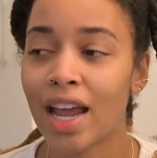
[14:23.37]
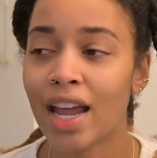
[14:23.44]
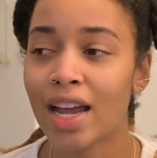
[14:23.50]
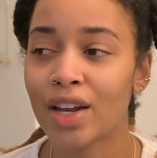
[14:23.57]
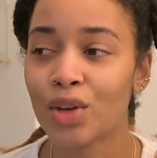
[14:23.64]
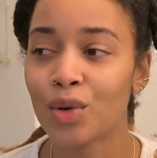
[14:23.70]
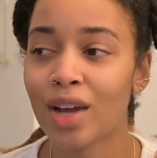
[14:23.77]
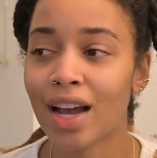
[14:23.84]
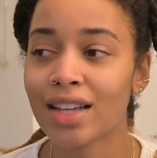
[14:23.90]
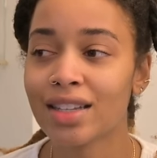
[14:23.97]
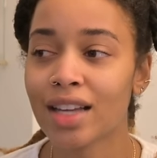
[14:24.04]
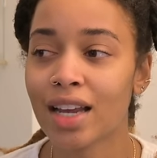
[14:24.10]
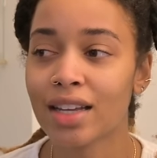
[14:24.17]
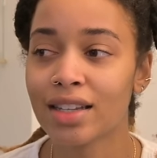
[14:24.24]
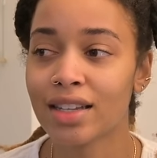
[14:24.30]
And you guys
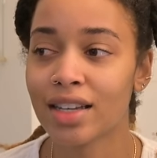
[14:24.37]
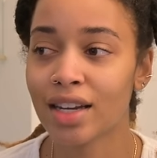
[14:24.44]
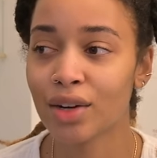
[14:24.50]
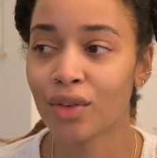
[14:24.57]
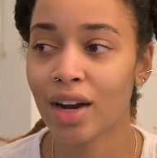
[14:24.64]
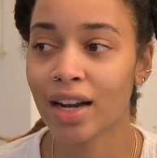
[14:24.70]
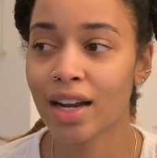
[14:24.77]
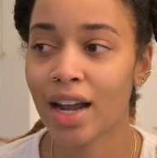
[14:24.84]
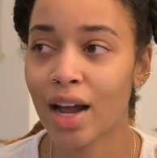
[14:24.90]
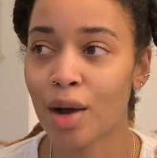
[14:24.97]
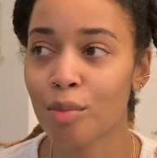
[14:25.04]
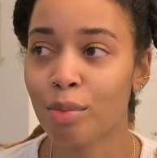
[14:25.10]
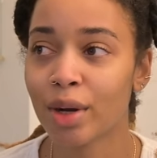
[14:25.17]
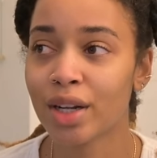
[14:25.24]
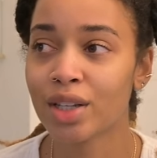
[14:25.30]
can't see it right
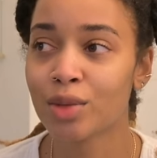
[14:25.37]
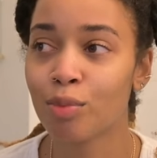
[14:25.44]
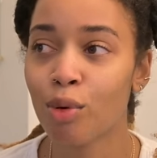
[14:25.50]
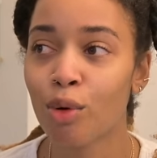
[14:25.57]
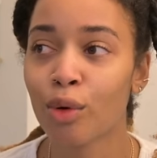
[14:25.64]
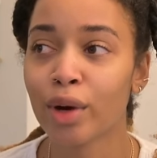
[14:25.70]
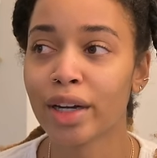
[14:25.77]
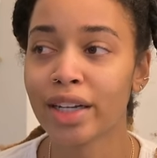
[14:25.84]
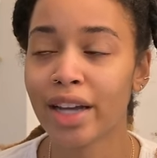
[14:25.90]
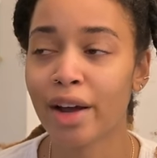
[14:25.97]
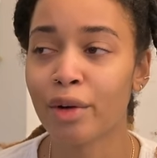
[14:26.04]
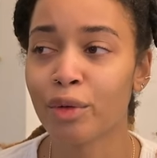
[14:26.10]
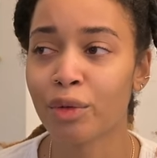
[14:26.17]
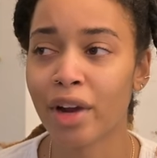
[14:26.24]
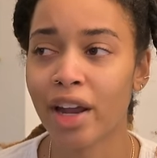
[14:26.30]
now, but it's pouring
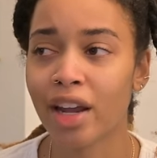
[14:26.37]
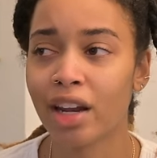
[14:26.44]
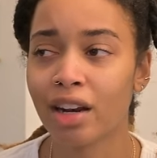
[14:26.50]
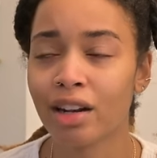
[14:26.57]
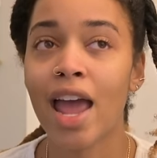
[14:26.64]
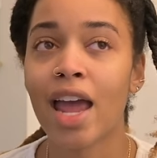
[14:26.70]
down rain.